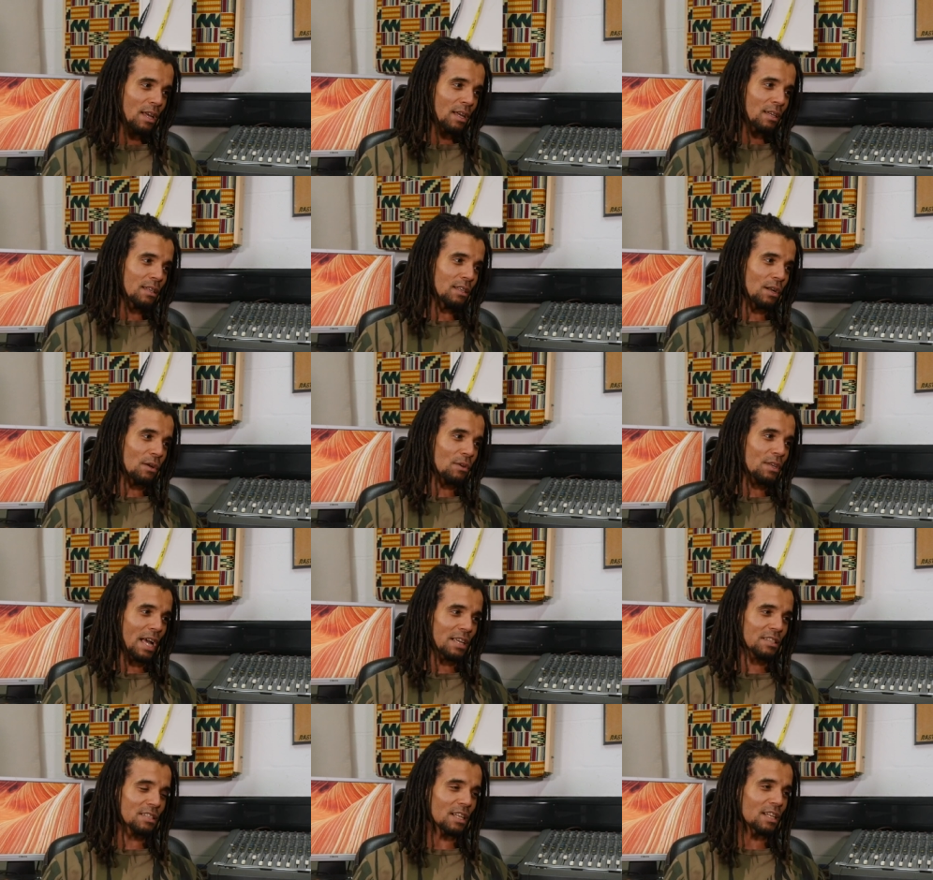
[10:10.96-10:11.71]
you know,
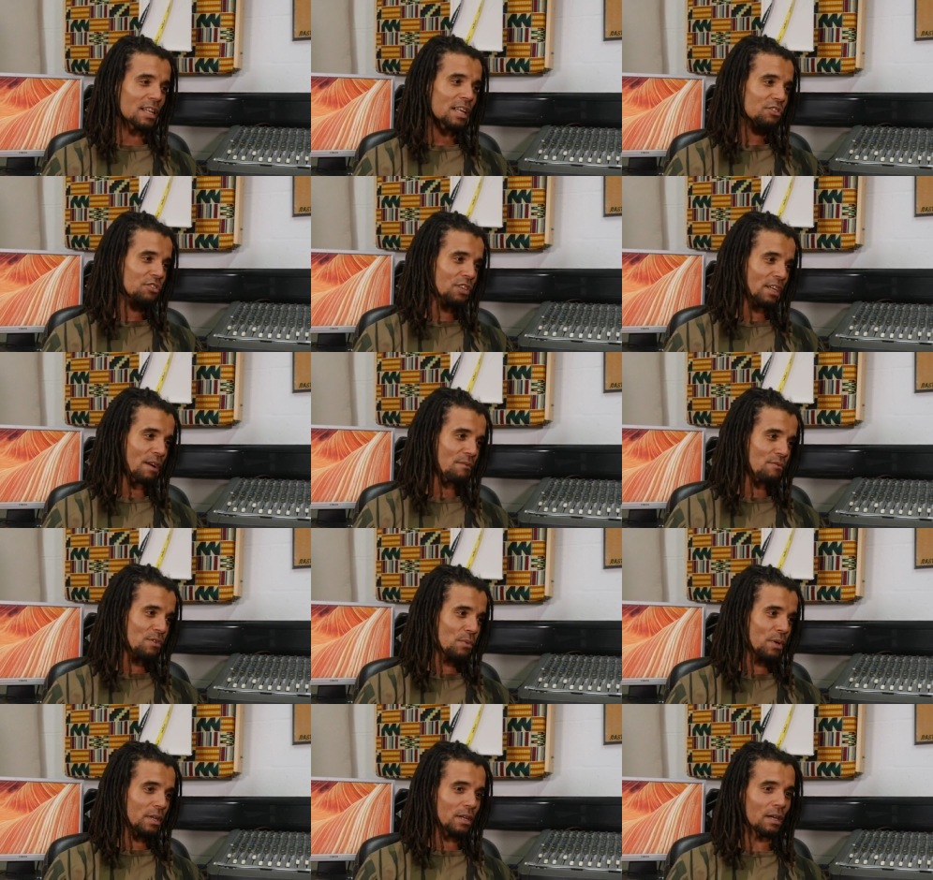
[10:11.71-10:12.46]
gas and electric
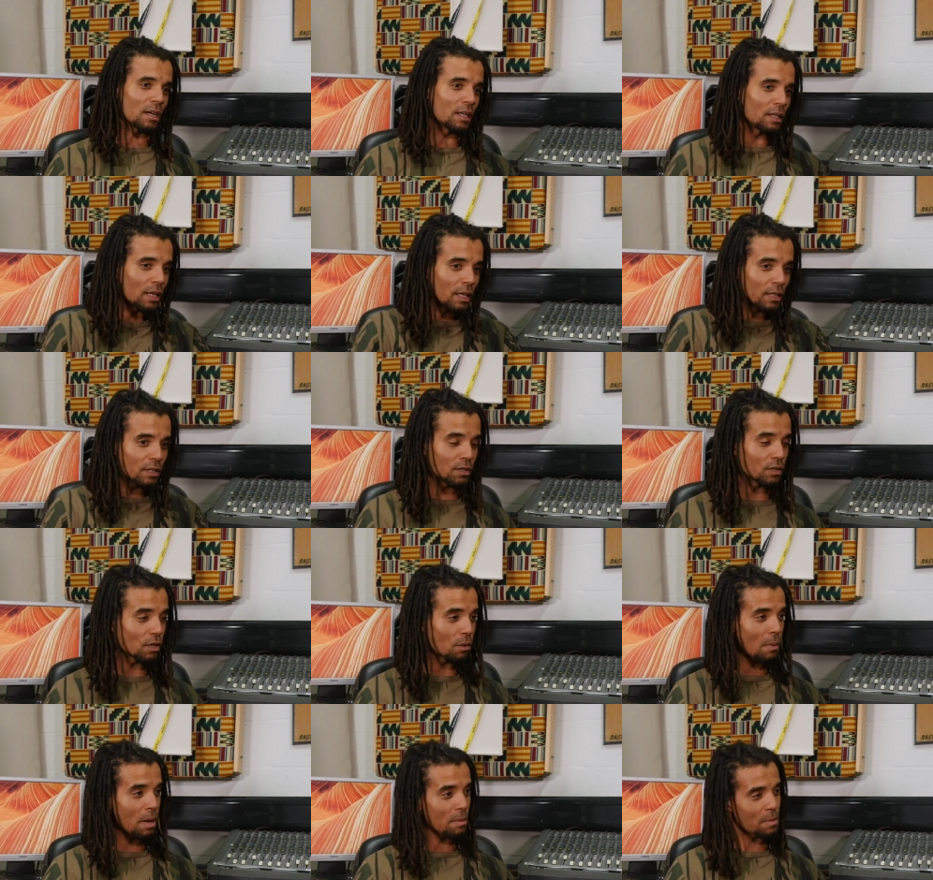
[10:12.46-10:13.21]
every winter and, and you
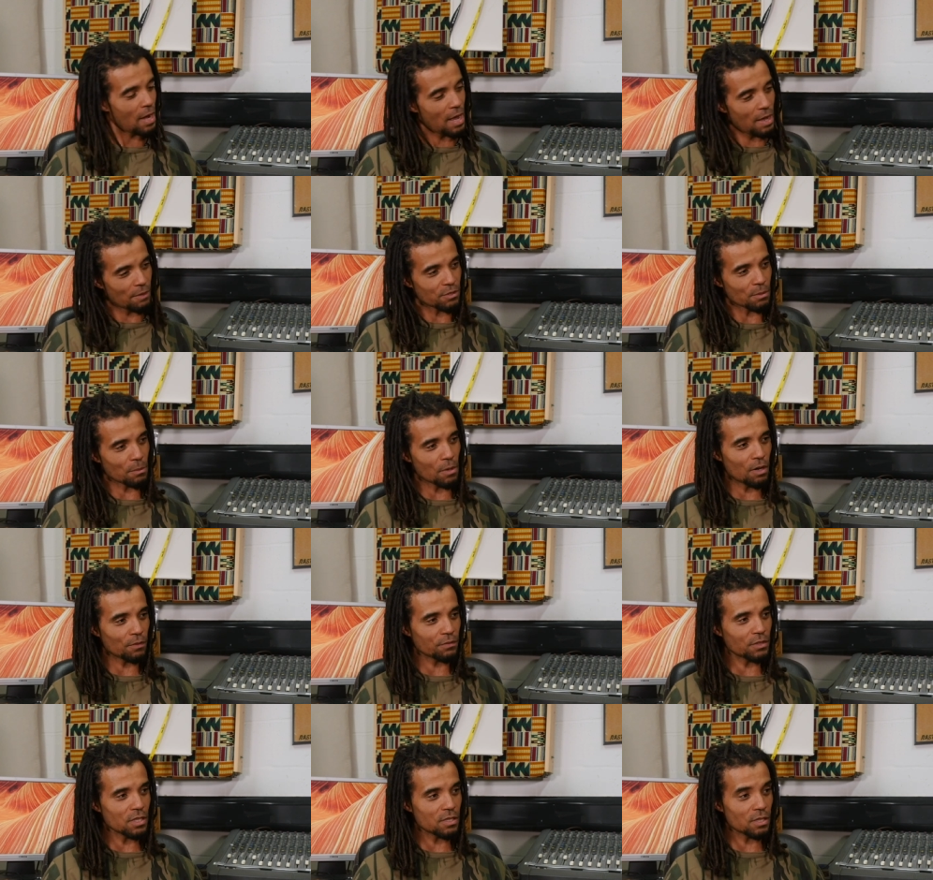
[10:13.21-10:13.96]
know, maybe I have some
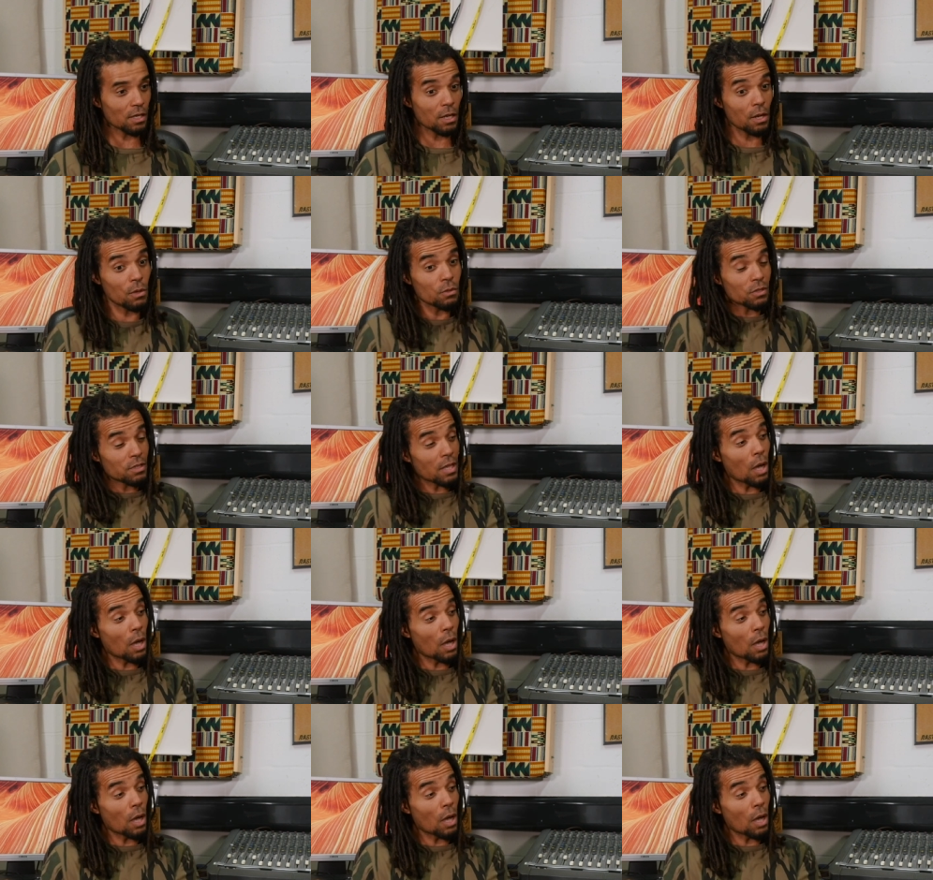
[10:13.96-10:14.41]
half decent clothes.